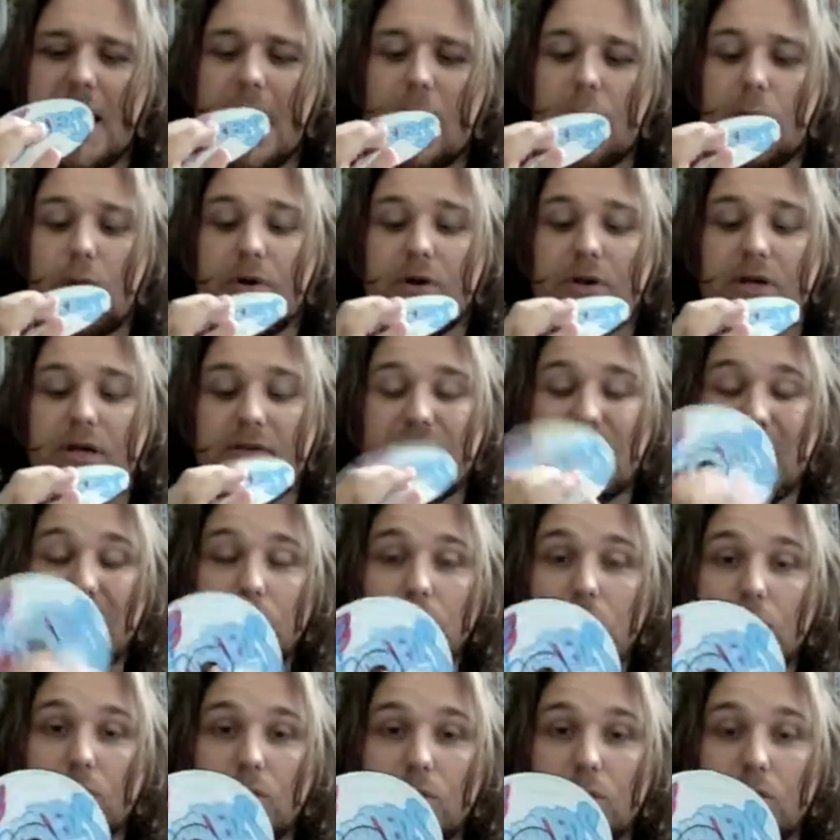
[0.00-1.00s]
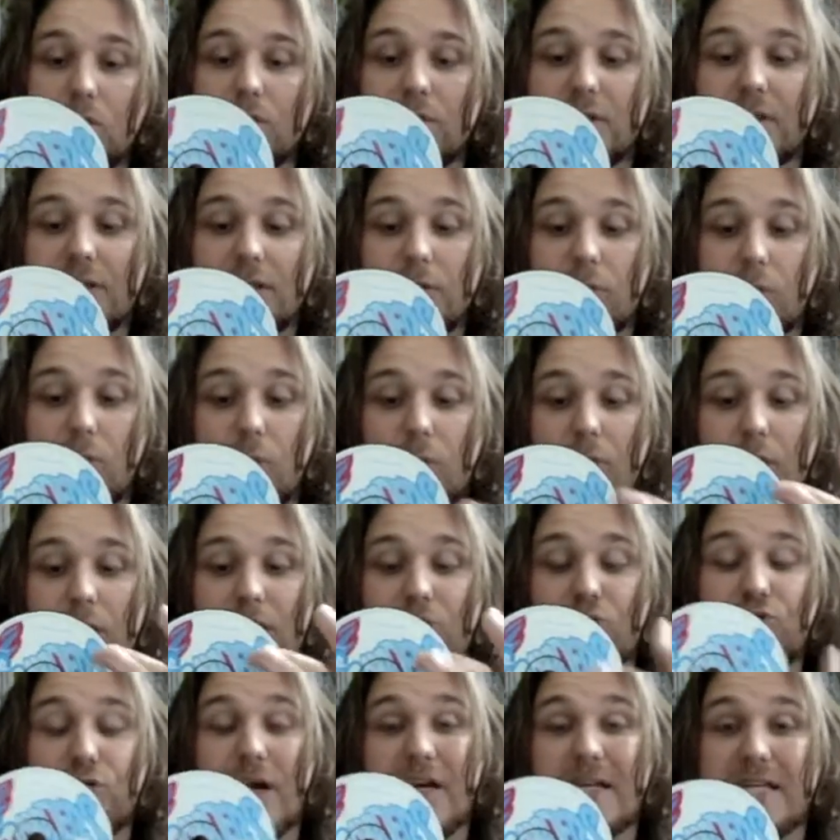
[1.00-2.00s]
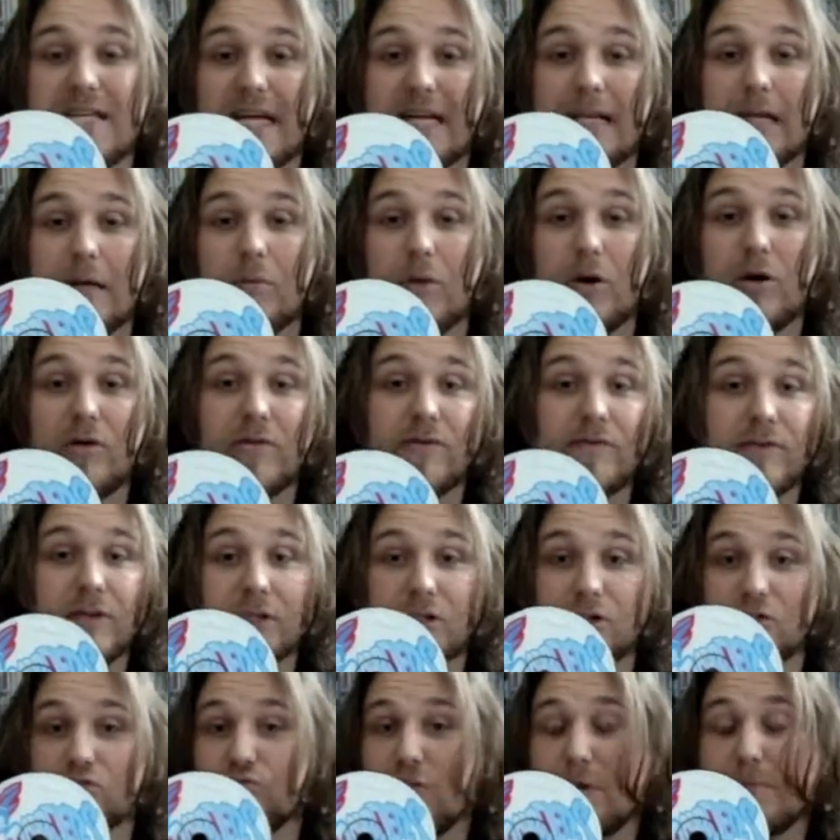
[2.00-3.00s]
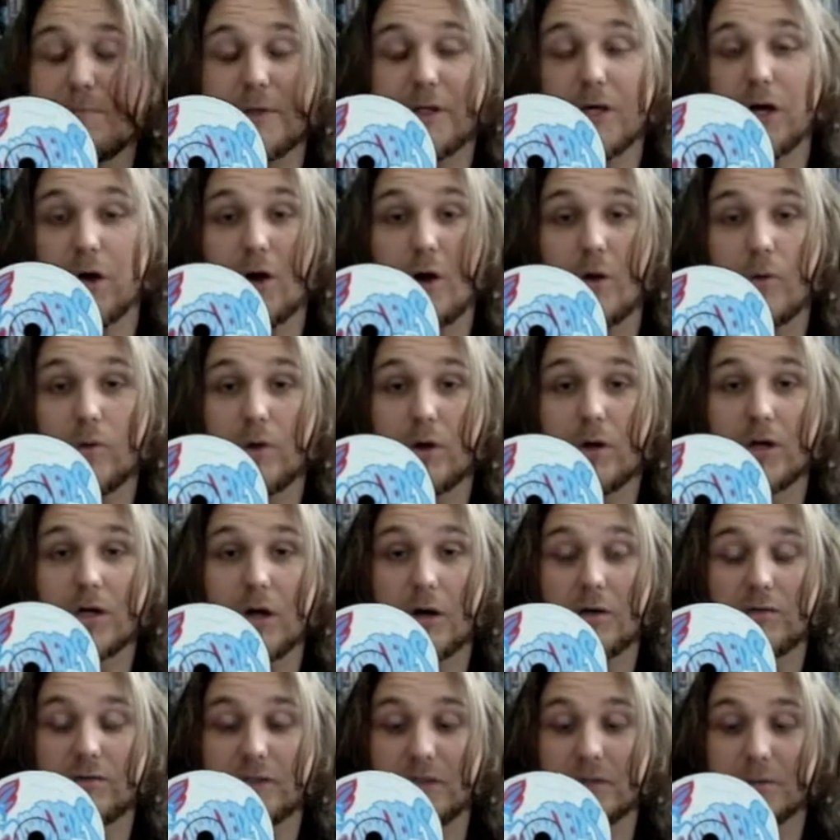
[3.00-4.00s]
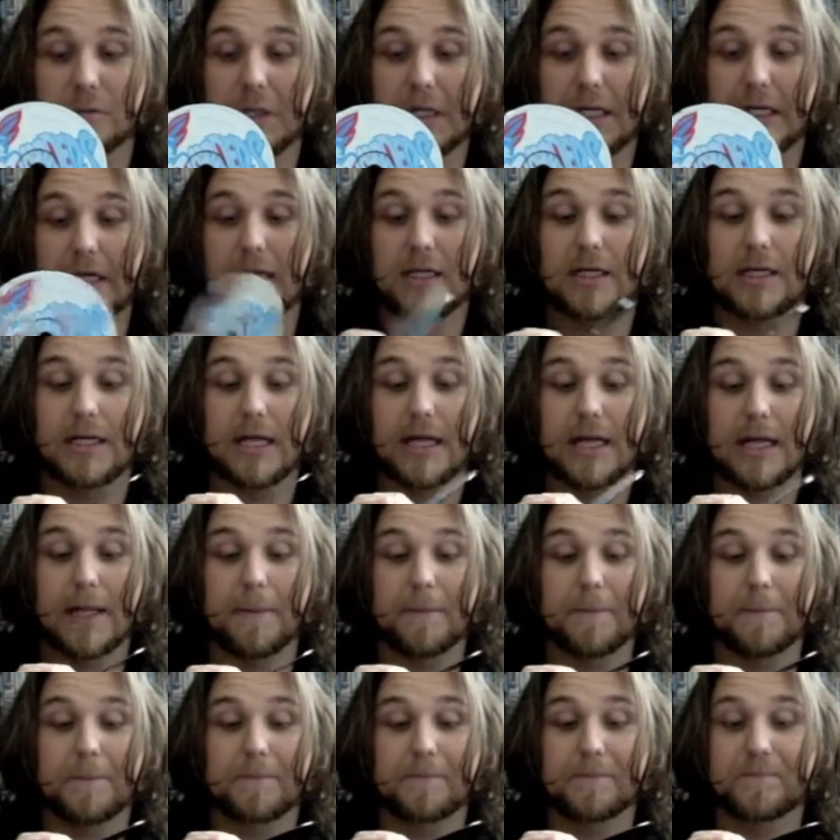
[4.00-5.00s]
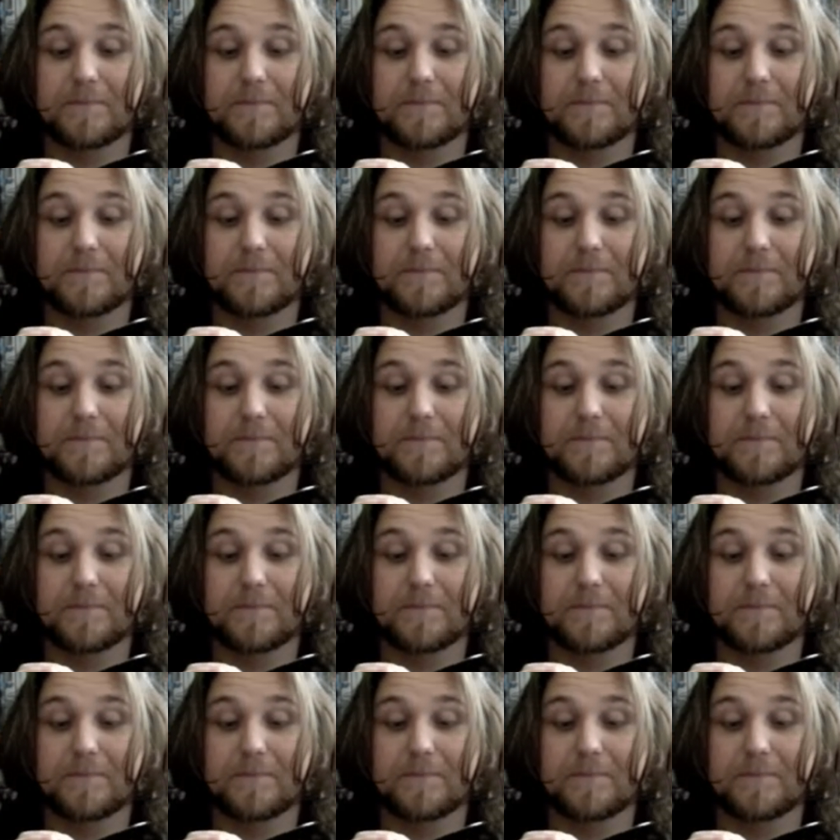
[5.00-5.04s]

and if anyone knows, when you try to take them off, it rips your artwork off as well, and